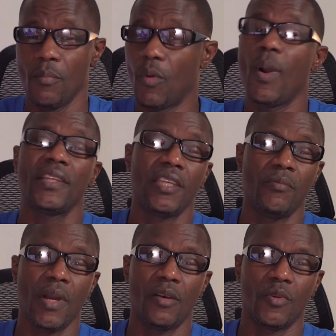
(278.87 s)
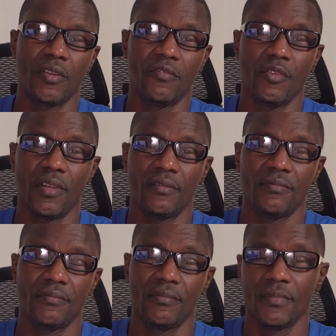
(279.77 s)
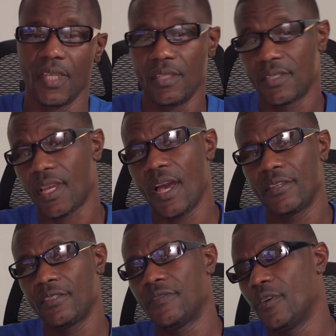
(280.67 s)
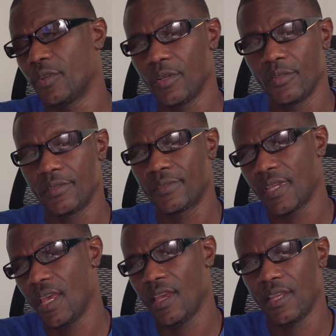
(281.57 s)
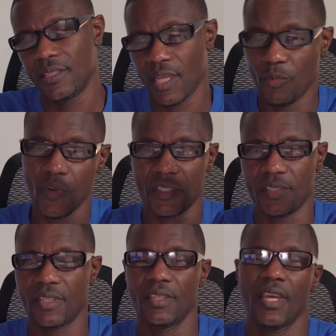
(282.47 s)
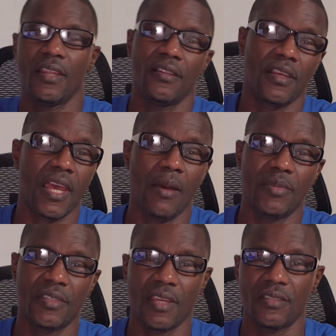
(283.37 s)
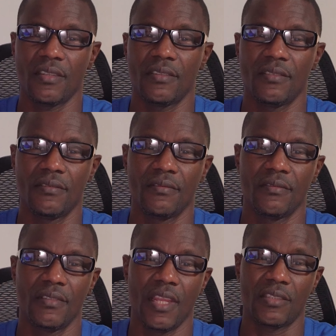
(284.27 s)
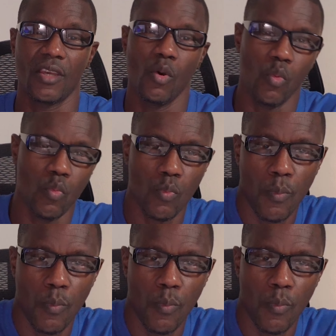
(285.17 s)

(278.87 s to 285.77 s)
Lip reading: But why take my word for it? Check out these photos and tell me what you think down in the comment section. Let's go.